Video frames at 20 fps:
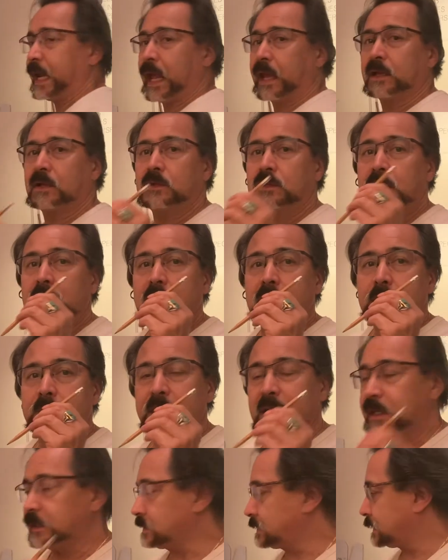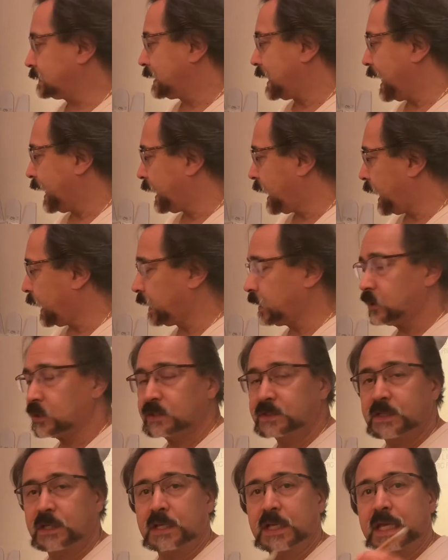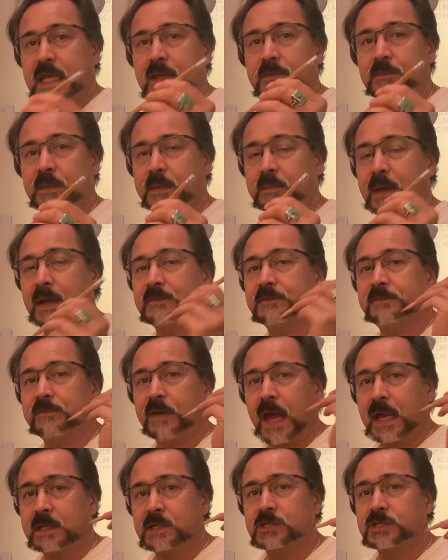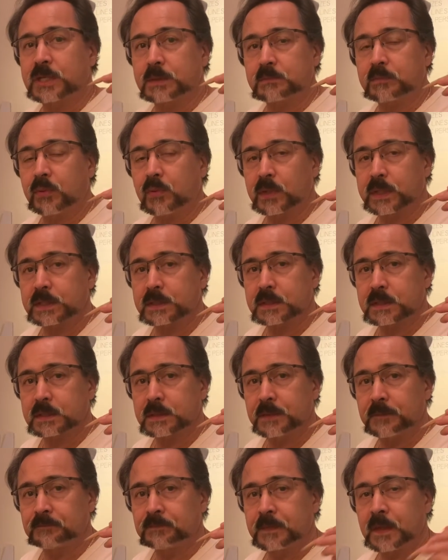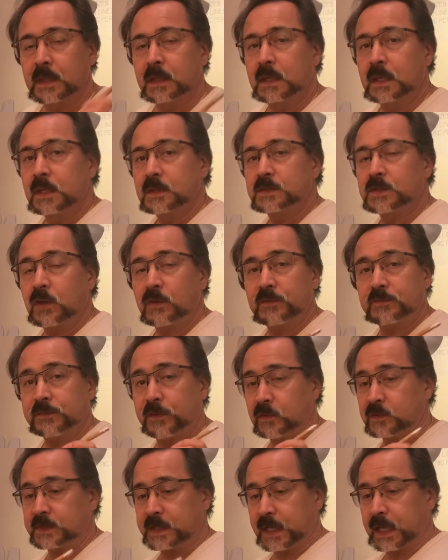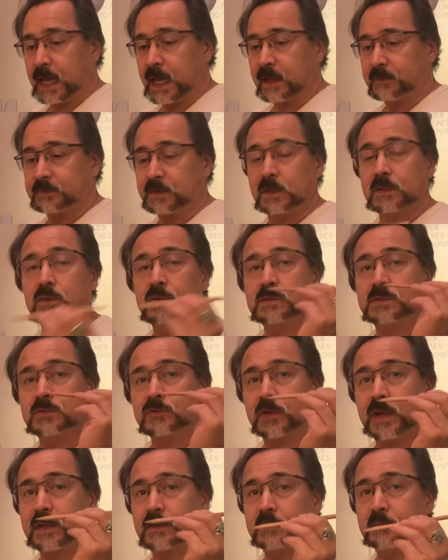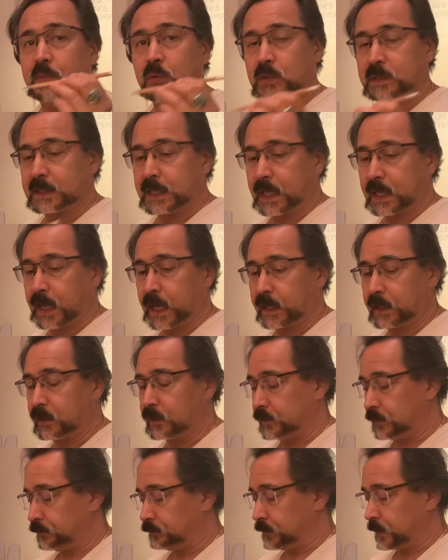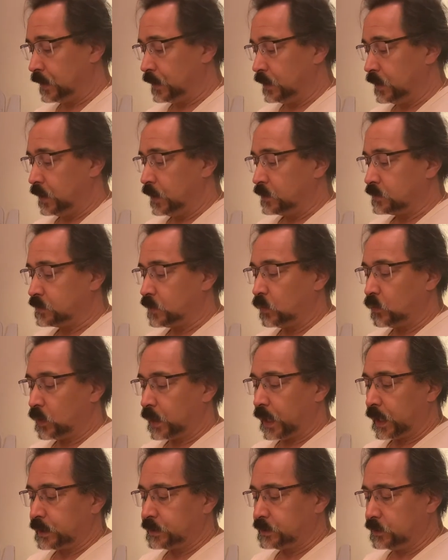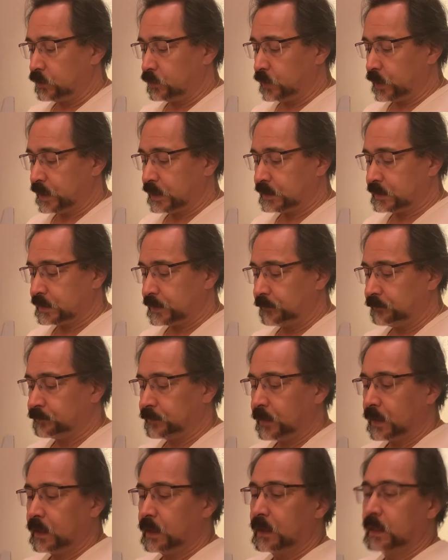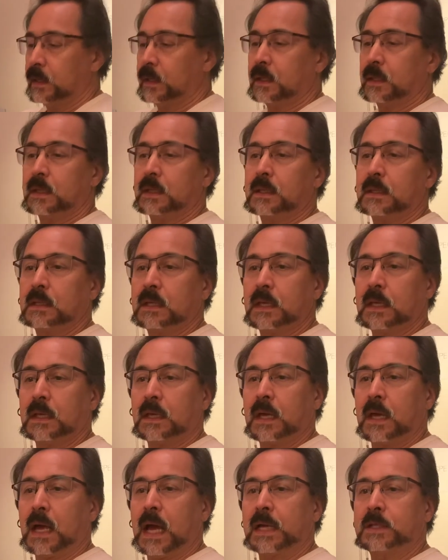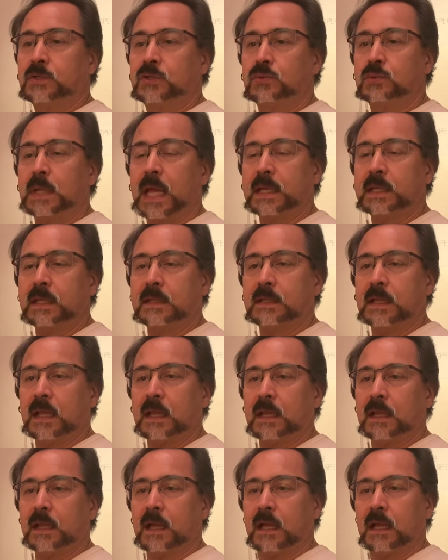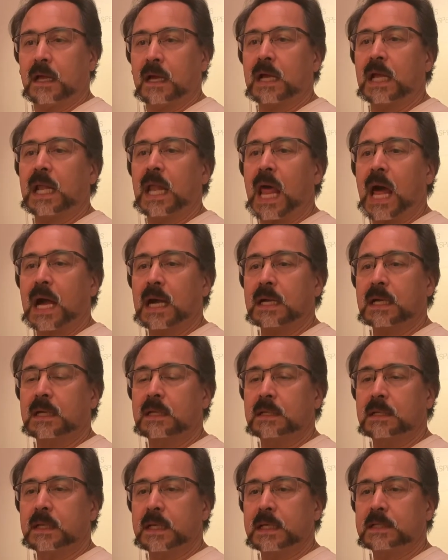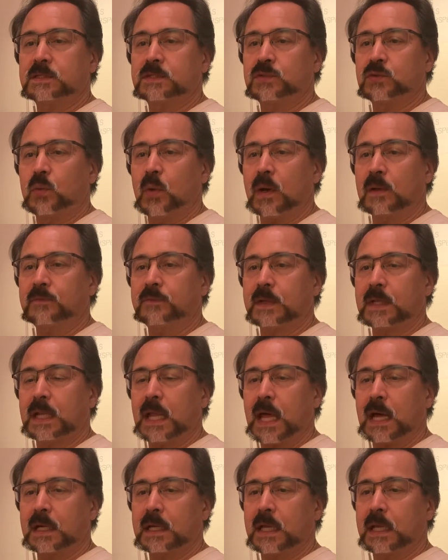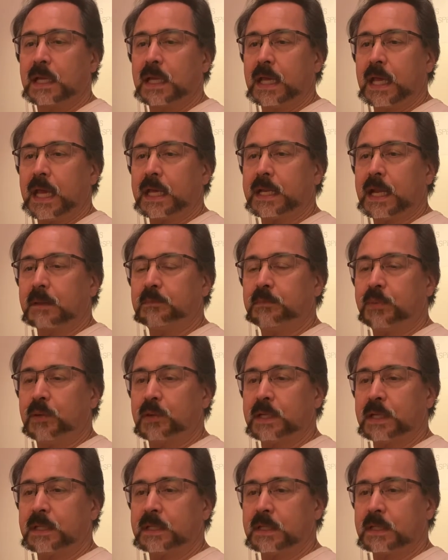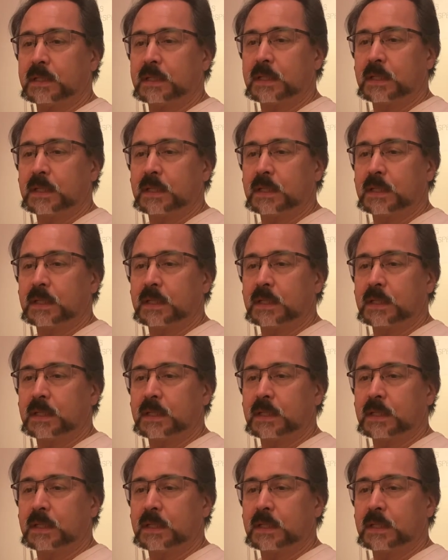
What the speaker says: angle, because that angle is going to give me my vanishing point. So the first thing I have to do is transport that angle. So what I do is, I do like a clock. It's 12 o'clock, and I put it